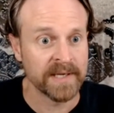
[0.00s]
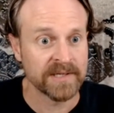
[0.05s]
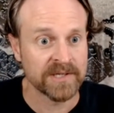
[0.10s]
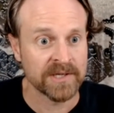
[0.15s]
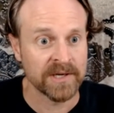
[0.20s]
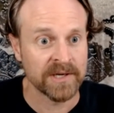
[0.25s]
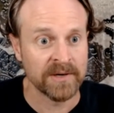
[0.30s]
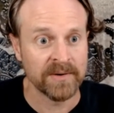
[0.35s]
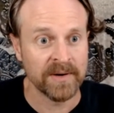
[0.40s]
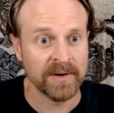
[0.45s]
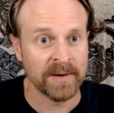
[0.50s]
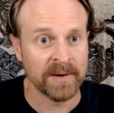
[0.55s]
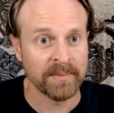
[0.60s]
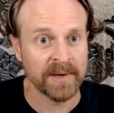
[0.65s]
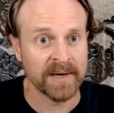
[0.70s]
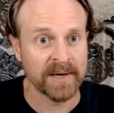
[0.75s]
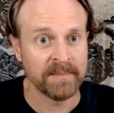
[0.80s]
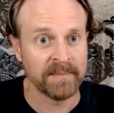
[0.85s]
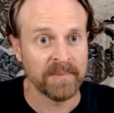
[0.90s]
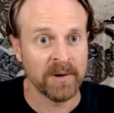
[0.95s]
So
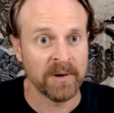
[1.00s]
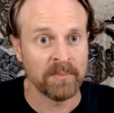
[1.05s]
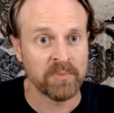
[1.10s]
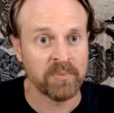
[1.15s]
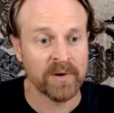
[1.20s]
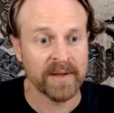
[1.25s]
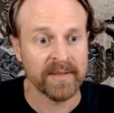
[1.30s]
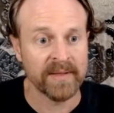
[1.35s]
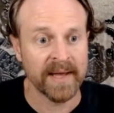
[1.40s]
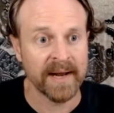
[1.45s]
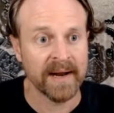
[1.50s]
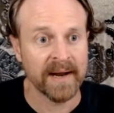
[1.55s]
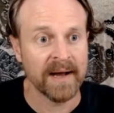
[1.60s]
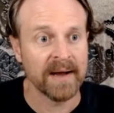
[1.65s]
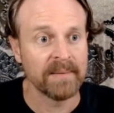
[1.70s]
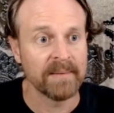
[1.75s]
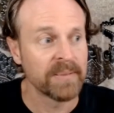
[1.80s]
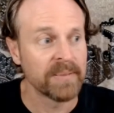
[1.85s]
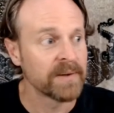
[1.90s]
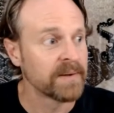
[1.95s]
I'll bring that up.
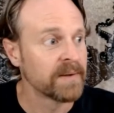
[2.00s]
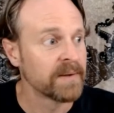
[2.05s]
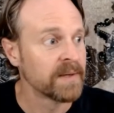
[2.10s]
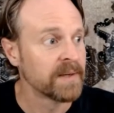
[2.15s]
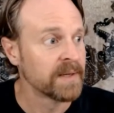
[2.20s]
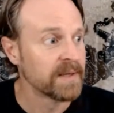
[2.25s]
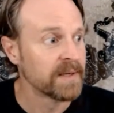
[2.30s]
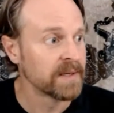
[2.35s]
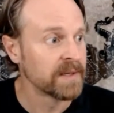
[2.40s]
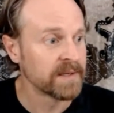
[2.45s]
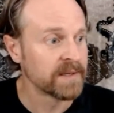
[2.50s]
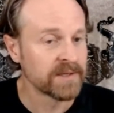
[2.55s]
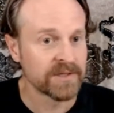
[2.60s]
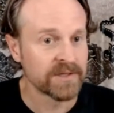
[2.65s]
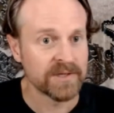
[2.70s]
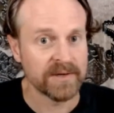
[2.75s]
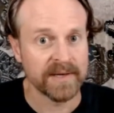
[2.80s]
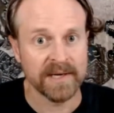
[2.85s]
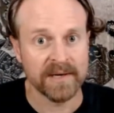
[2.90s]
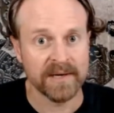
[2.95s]
So
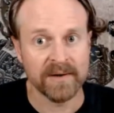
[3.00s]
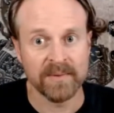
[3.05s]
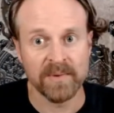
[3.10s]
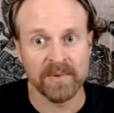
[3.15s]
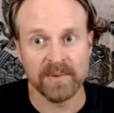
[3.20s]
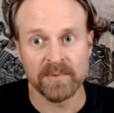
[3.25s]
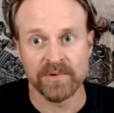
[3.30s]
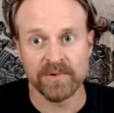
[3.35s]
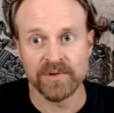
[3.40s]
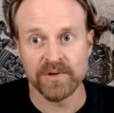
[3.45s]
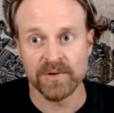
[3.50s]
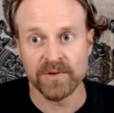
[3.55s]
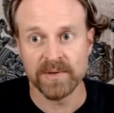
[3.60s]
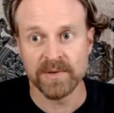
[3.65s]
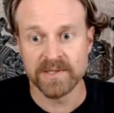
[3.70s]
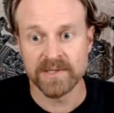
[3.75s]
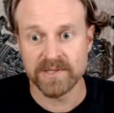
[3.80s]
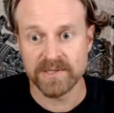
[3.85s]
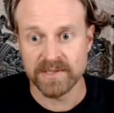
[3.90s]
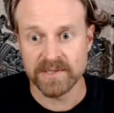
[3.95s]
hang on, what we'll do
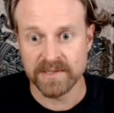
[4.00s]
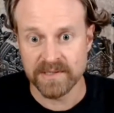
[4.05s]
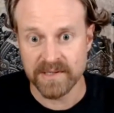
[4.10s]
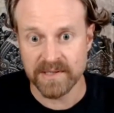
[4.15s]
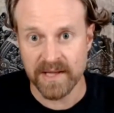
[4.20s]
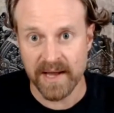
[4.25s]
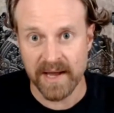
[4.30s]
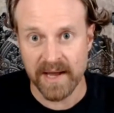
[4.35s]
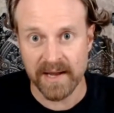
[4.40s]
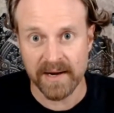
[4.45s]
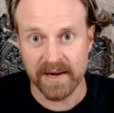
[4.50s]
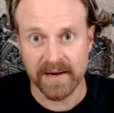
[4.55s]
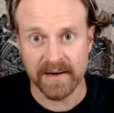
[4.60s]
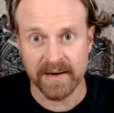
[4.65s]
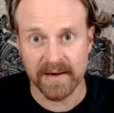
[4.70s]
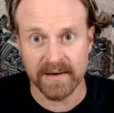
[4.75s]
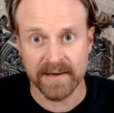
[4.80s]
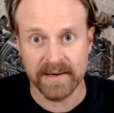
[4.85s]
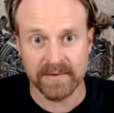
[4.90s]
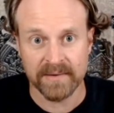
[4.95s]
is that,
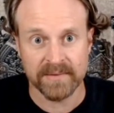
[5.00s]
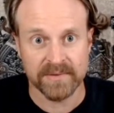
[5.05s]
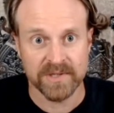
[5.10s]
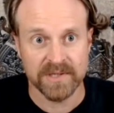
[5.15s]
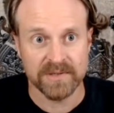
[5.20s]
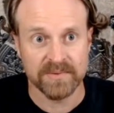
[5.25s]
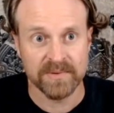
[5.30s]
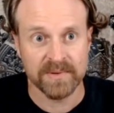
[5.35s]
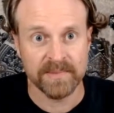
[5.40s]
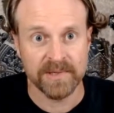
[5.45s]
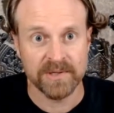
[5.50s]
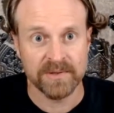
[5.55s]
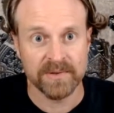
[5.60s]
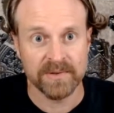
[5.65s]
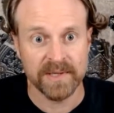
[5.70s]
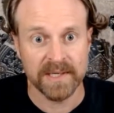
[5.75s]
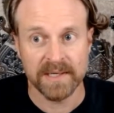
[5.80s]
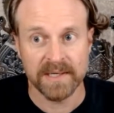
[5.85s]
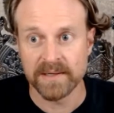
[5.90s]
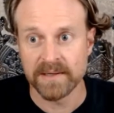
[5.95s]
oh geez, what am I
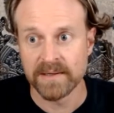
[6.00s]
doing here?